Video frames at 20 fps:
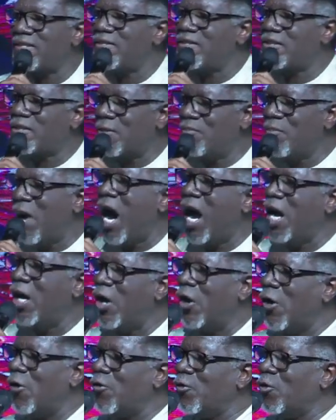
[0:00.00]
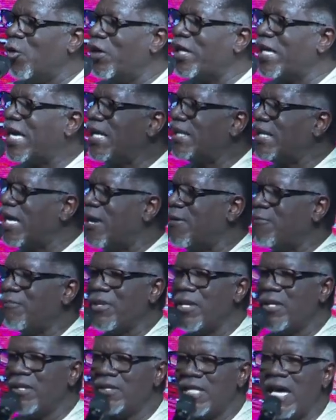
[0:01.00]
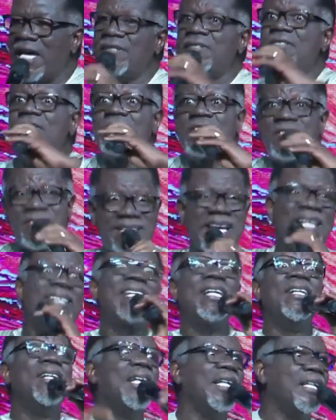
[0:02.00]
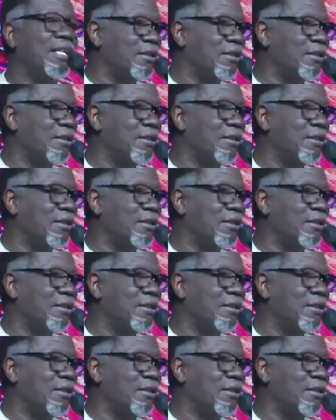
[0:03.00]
Tomorrow we'll get them. Then suddenly,